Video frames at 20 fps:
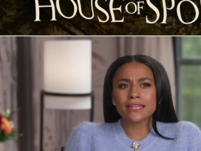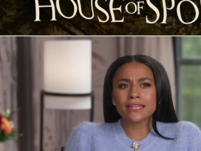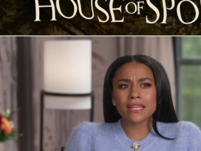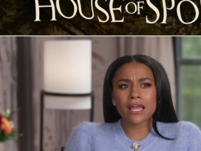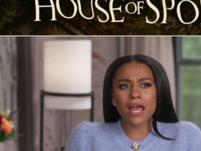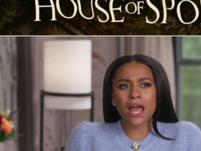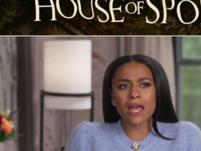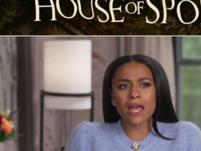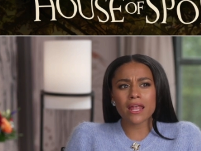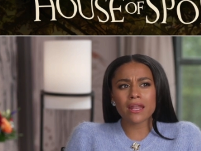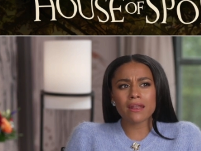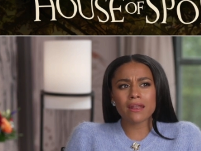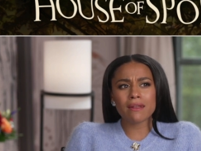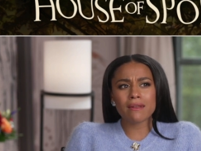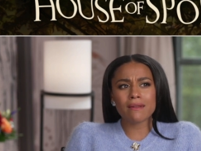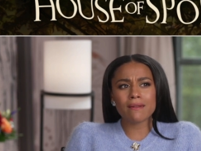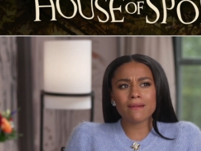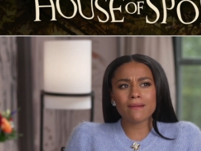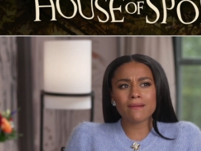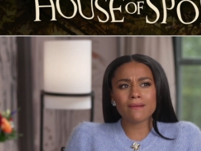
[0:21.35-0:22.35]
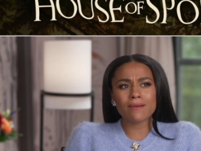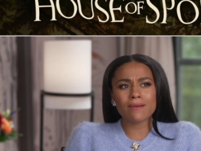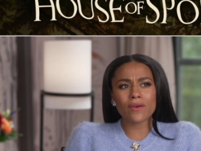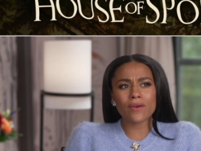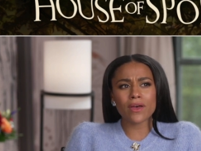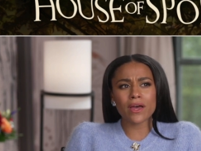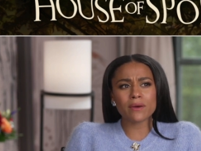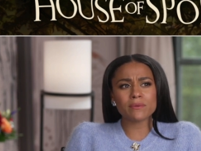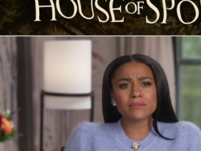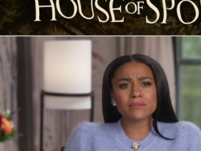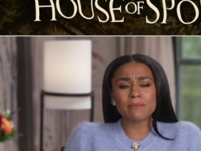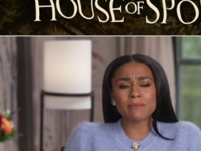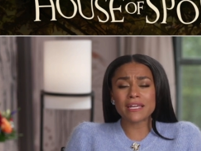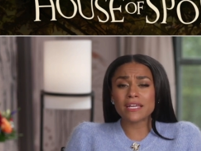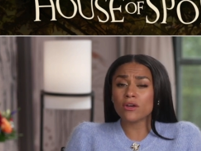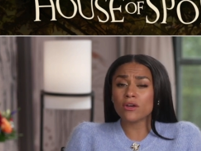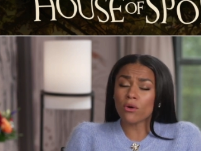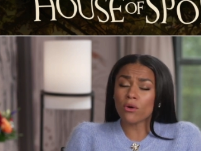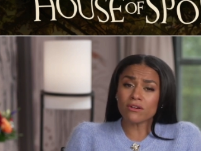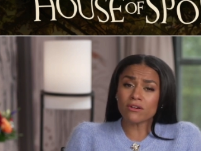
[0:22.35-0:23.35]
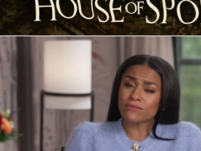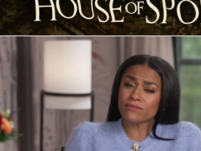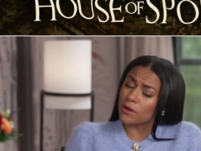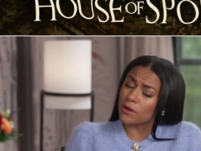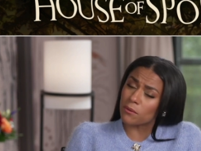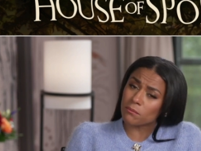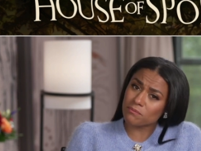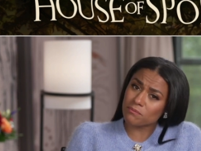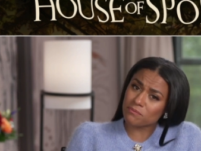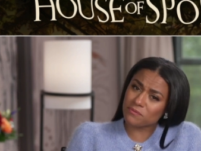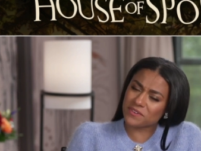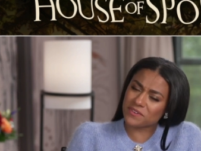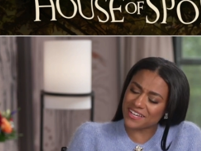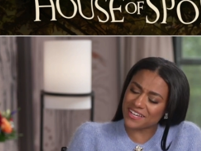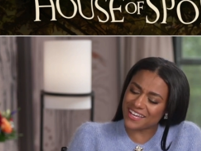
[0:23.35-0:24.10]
that I was making horror film.